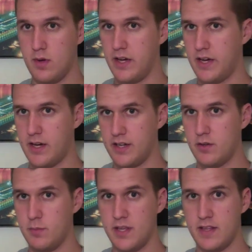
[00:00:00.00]
I
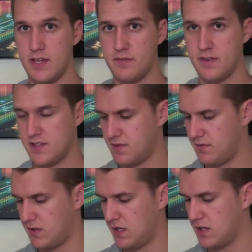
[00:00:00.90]
don't mean that
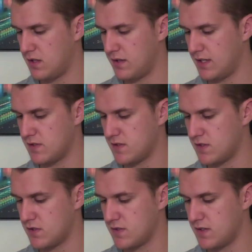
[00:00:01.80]
offensively. That's
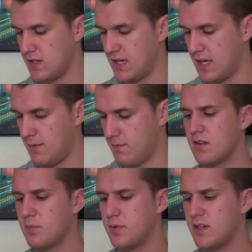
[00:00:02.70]
just the name.
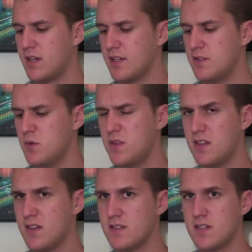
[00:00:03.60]
But I do
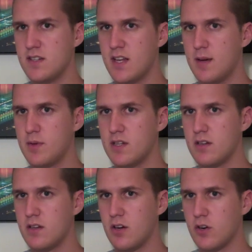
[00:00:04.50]
think they did name it
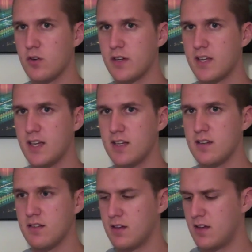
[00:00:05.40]
a
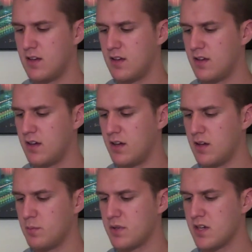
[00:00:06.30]
Hurricane
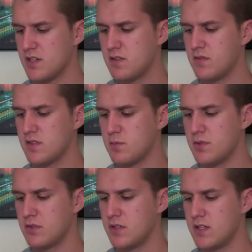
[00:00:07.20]
because of its
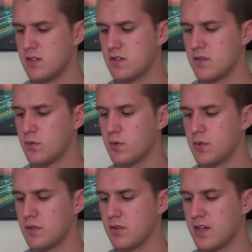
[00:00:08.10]
ability to
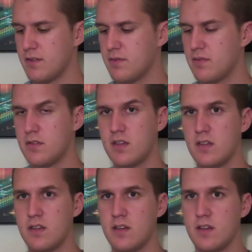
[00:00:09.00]
ruin your life.
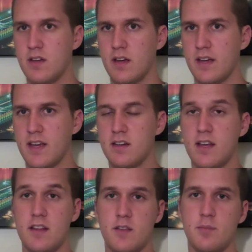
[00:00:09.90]

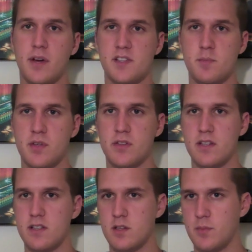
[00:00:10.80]
And the possibility
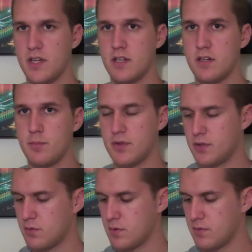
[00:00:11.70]
that you might end up on
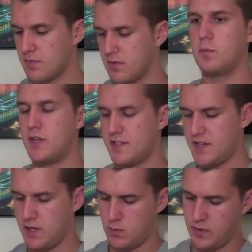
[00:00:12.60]
your roof. But I'll
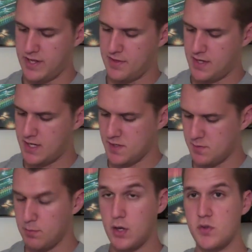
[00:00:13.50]
tell you, what I think is
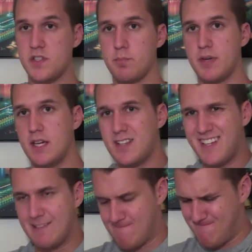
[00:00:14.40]
most
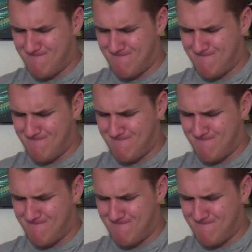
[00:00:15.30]
appealing